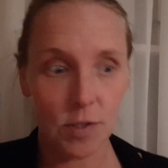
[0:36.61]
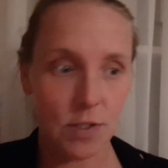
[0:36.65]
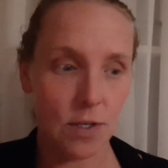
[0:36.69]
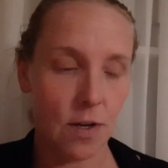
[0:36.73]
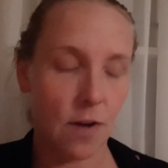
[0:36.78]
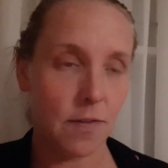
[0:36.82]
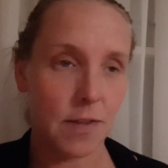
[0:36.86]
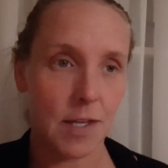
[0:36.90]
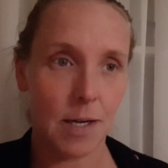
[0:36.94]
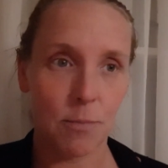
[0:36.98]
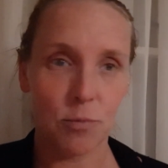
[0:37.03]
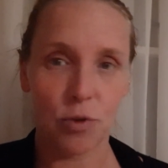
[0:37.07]

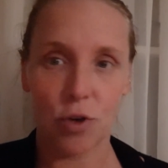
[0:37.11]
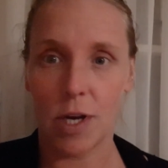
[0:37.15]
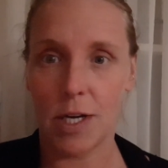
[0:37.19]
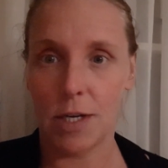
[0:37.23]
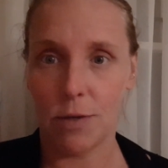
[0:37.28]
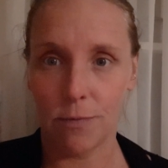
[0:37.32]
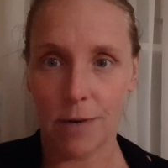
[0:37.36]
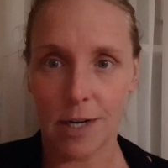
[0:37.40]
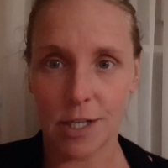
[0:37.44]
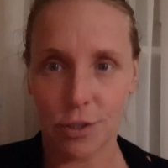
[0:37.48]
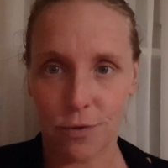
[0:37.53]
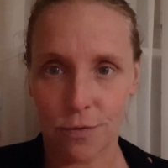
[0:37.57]
Not that I'm trying to
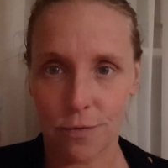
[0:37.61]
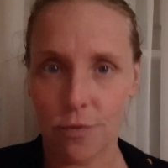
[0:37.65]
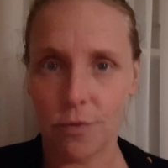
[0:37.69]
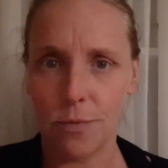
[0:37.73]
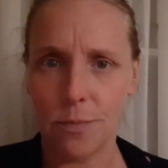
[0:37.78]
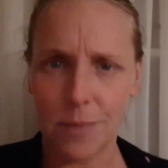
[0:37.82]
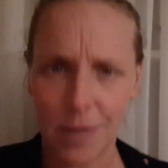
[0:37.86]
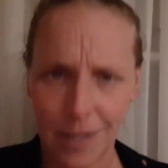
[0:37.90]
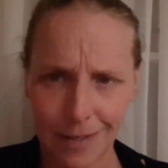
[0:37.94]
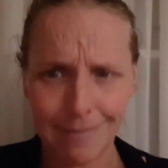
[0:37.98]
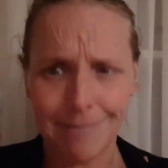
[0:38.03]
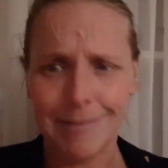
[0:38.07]
rush through them,
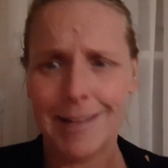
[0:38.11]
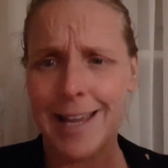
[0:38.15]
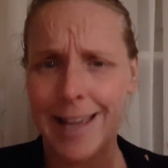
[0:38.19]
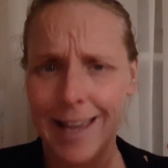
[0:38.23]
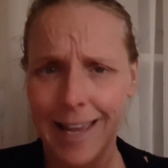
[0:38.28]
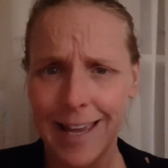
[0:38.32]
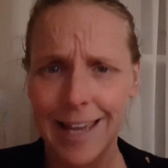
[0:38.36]
but